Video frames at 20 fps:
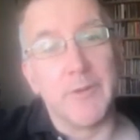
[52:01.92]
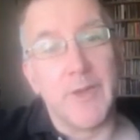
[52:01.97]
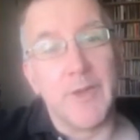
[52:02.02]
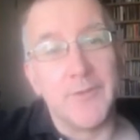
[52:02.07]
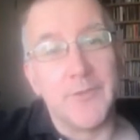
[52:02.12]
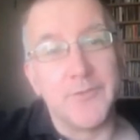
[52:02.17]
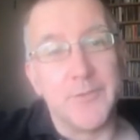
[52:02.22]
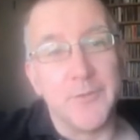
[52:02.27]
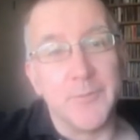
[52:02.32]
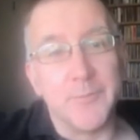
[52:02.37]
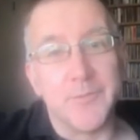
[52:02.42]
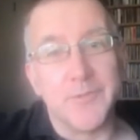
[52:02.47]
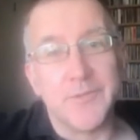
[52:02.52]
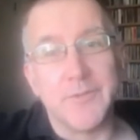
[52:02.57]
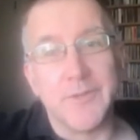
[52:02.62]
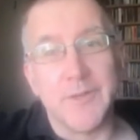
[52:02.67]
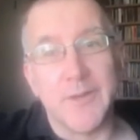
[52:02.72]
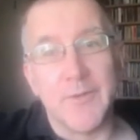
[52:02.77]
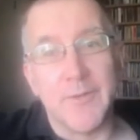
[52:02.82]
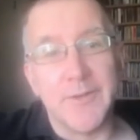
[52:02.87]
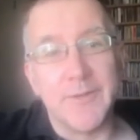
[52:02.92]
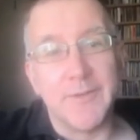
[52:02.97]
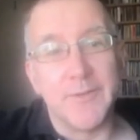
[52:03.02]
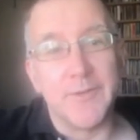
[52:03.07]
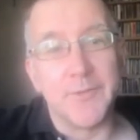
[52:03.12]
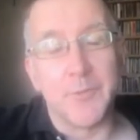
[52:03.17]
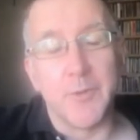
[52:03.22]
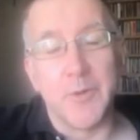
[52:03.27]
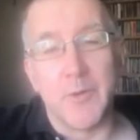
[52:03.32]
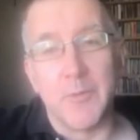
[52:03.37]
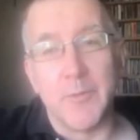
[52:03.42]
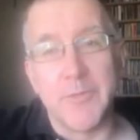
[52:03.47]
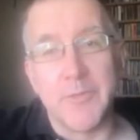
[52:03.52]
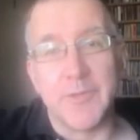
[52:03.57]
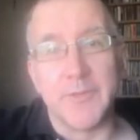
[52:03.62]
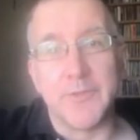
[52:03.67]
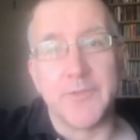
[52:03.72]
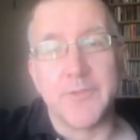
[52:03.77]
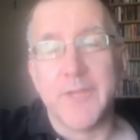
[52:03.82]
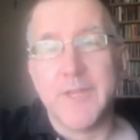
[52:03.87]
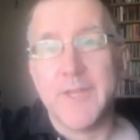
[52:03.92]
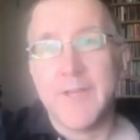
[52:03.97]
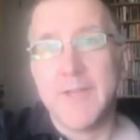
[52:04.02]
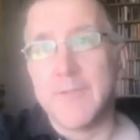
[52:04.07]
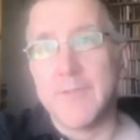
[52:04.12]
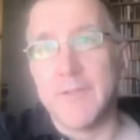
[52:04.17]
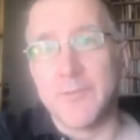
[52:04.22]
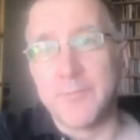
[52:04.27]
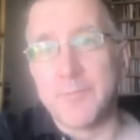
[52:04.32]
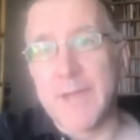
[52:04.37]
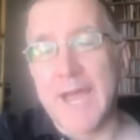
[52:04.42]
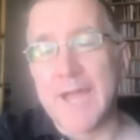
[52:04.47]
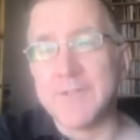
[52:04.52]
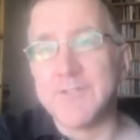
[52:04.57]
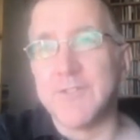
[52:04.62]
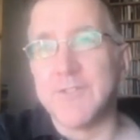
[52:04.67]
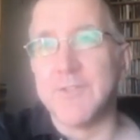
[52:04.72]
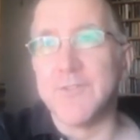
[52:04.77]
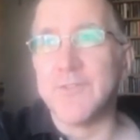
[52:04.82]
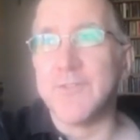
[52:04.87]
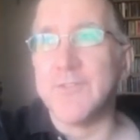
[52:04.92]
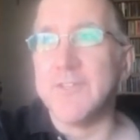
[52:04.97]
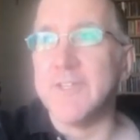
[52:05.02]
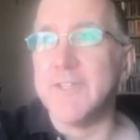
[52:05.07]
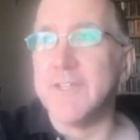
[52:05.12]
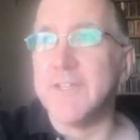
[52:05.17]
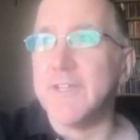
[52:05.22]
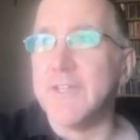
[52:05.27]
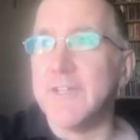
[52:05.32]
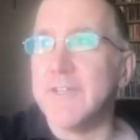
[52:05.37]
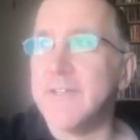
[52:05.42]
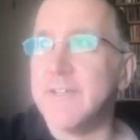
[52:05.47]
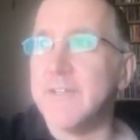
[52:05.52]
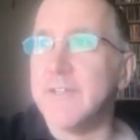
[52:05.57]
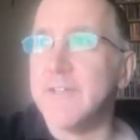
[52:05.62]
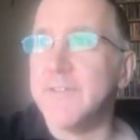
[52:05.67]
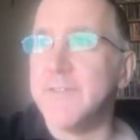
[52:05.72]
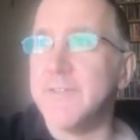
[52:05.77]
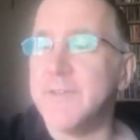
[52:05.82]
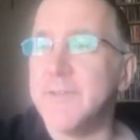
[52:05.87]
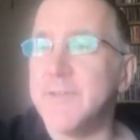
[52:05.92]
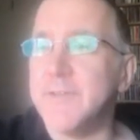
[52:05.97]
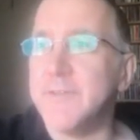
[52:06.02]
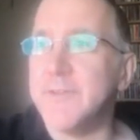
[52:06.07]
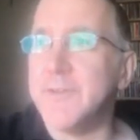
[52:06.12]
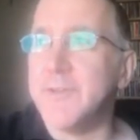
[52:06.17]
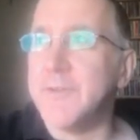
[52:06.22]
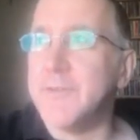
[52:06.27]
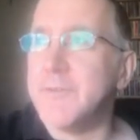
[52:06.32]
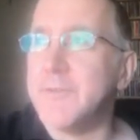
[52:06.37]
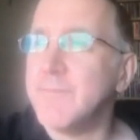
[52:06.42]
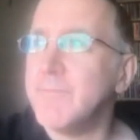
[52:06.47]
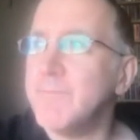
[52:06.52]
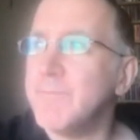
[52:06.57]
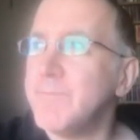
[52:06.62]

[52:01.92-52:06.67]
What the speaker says: costumes, and with these patches. The